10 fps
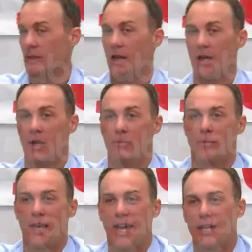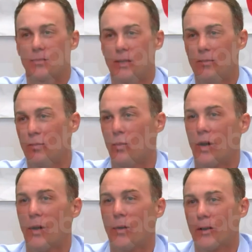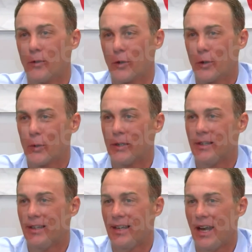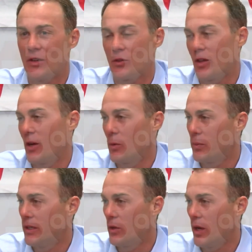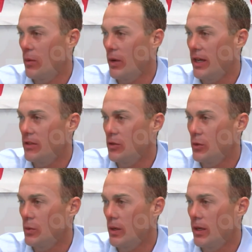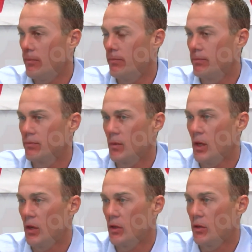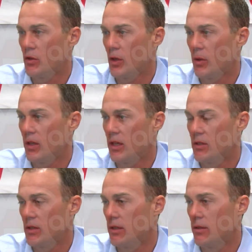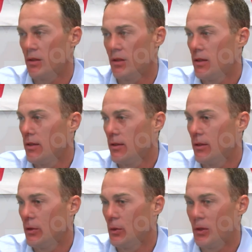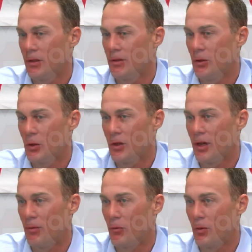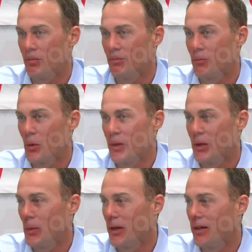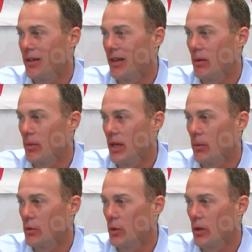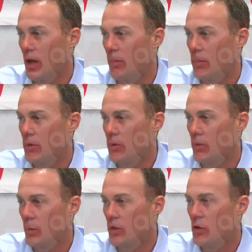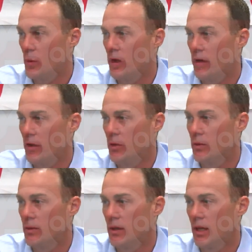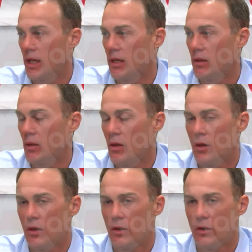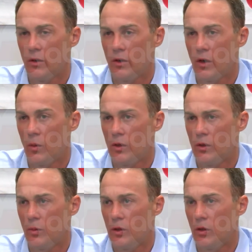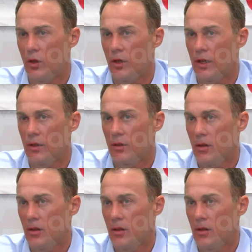um, they asked me what I wanted to do, and, and I just thought it would be a great way to, um, you know, to, to, show the kids that you can you can come from, from anywhere and, and be able to accomplish what you want to do. And you, you know, when you when you look at